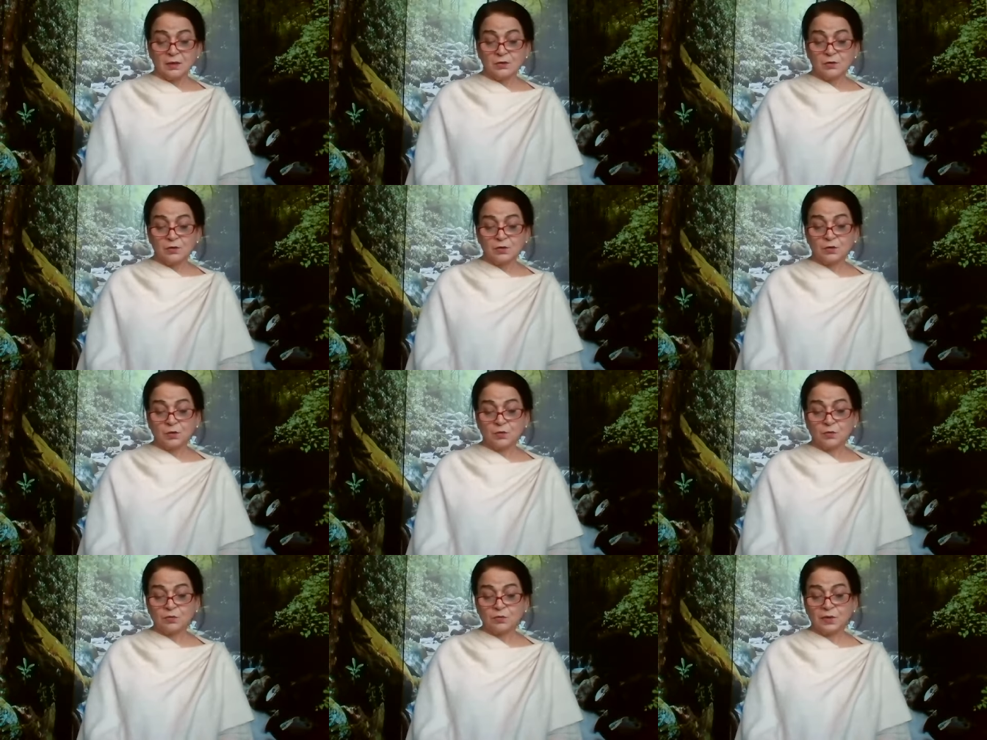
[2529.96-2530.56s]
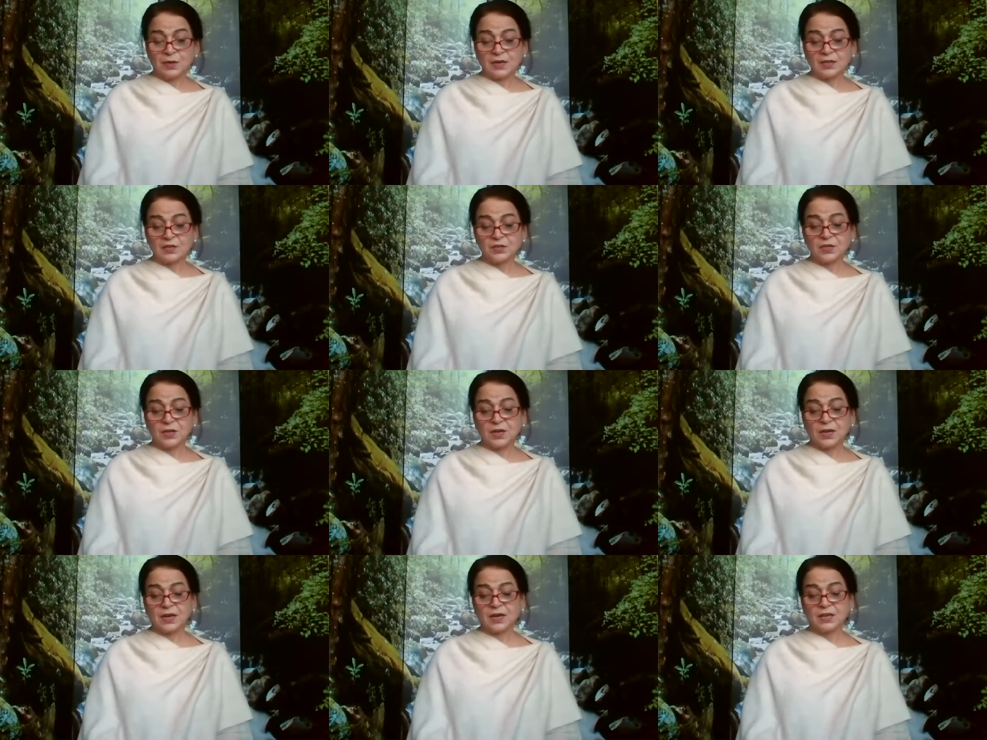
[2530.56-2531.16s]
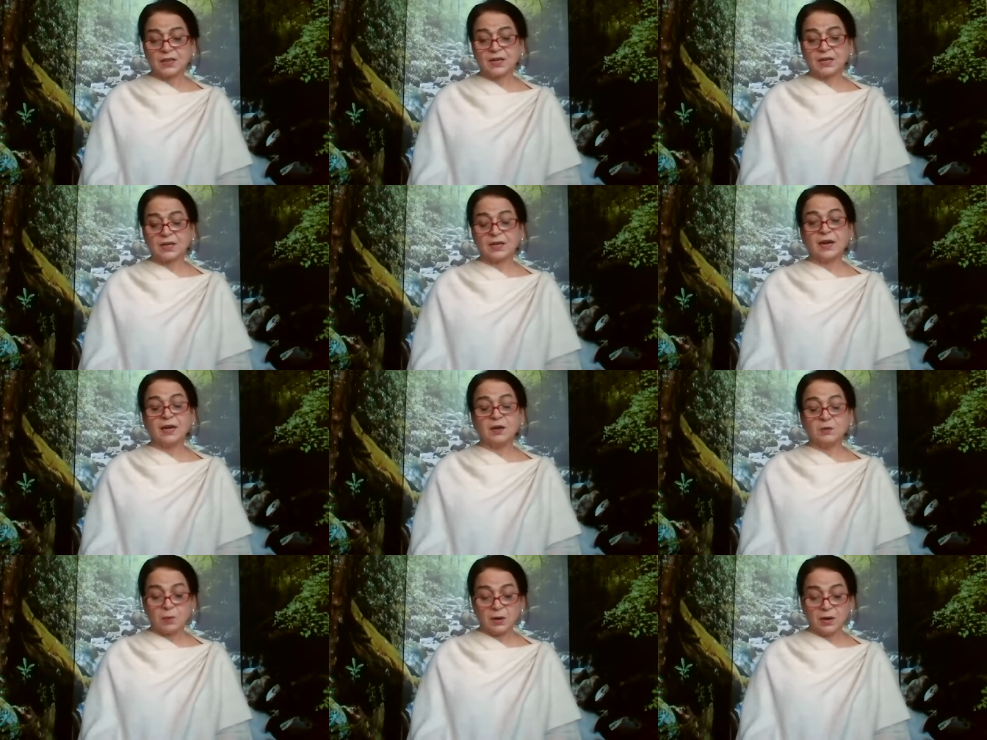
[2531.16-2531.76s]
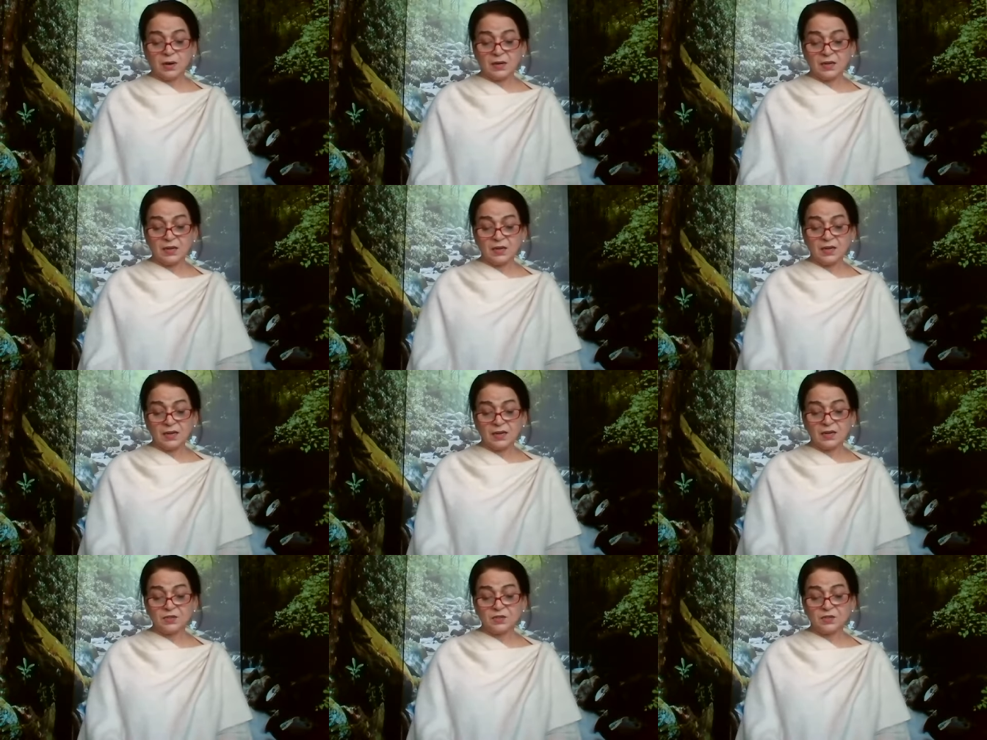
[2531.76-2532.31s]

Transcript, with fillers: So we can say that dead body